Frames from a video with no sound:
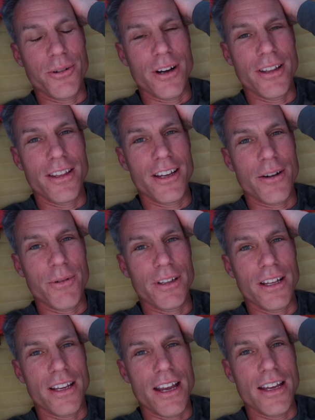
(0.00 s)
I think I went
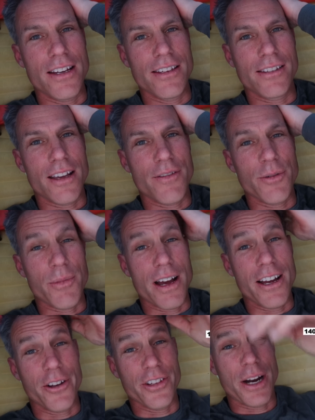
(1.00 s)
like 87
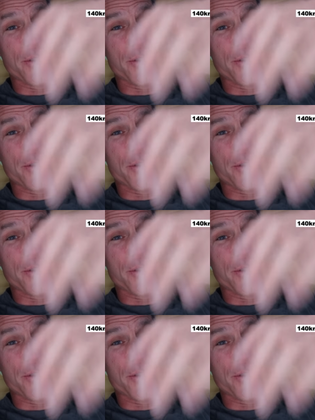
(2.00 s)
miles and